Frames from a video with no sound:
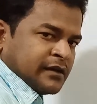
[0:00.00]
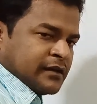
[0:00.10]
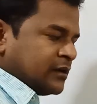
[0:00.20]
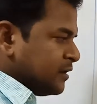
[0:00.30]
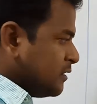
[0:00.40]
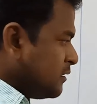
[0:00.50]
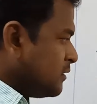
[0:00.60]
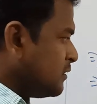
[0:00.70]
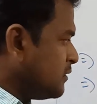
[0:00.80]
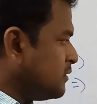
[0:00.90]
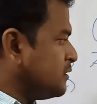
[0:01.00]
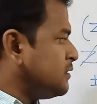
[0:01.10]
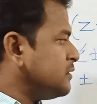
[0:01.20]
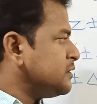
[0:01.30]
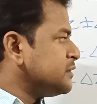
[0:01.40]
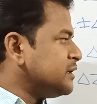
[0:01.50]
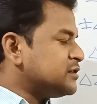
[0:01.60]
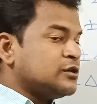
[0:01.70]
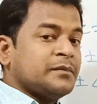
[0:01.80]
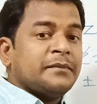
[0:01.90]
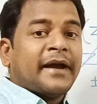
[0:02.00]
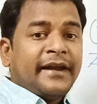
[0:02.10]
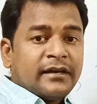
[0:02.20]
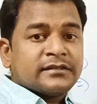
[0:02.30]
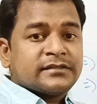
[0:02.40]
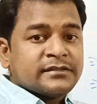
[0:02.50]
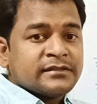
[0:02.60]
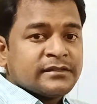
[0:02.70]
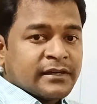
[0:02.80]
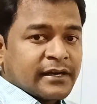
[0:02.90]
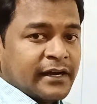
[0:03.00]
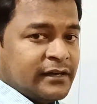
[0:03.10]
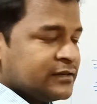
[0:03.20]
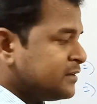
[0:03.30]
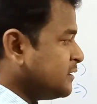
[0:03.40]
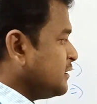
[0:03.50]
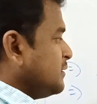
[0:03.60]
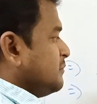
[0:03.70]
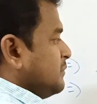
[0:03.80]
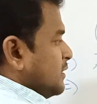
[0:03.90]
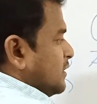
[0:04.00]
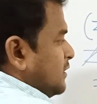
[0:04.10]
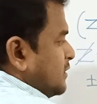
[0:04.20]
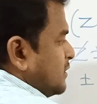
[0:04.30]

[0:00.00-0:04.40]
Here there should be minus, right? But